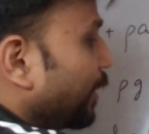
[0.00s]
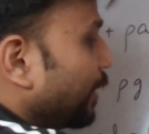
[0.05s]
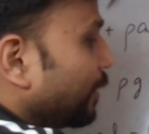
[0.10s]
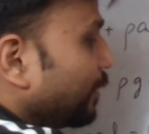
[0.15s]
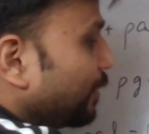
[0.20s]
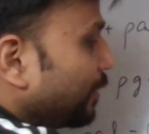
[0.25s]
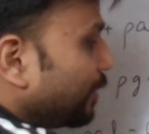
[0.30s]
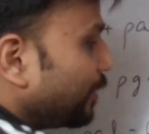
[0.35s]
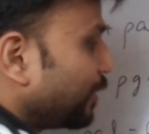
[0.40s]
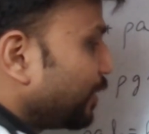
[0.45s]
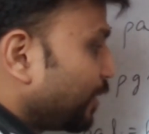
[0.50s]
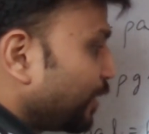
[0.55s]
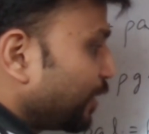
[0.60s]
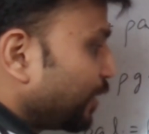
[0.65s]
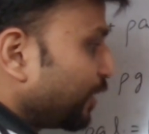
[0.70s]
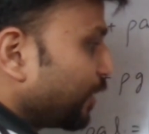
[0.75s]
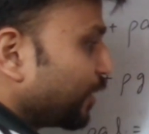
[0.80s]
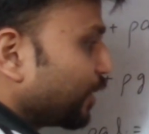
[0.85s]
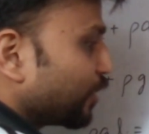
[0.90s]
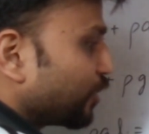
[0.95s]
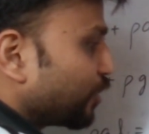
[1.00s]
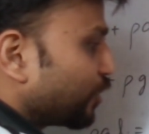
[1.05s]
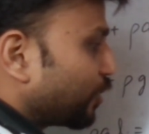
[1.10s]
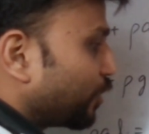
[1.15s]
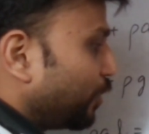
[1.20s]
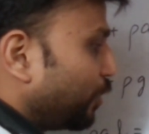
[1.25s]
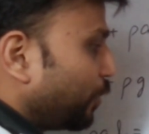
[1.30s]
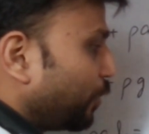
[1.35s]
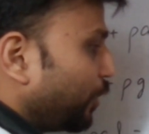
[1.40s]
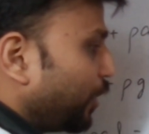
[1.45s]
L is
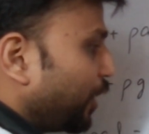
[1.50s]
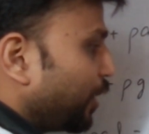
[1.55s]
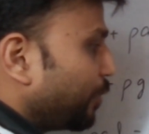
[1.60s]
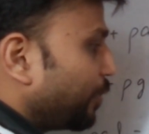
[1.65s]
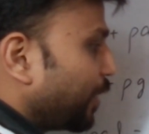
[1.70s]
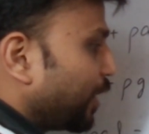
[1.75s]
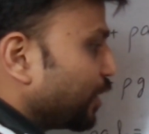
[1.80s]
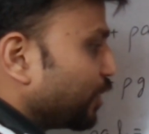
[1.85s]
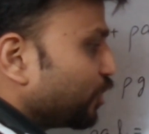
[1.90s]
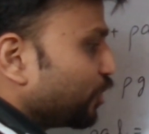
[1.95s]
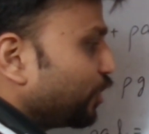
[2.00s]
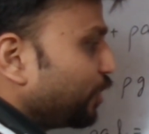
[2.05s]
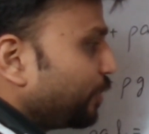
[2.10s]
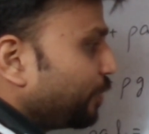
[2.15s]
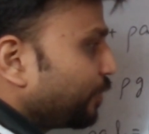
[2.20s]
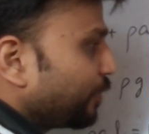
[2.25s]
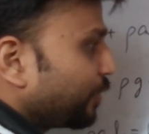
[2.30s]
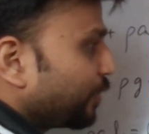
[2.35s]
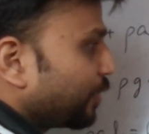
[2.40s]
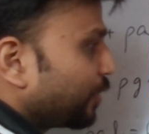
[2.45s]
equal to A by g,